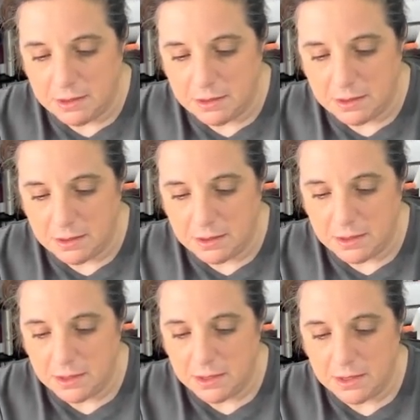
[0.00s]

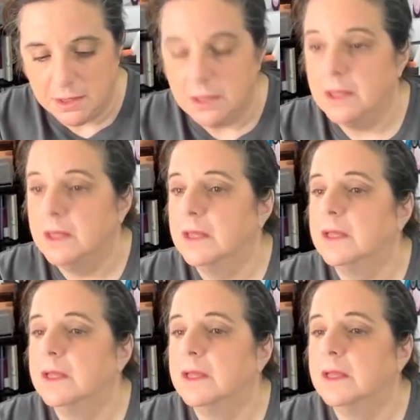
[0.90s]
Nothing is said.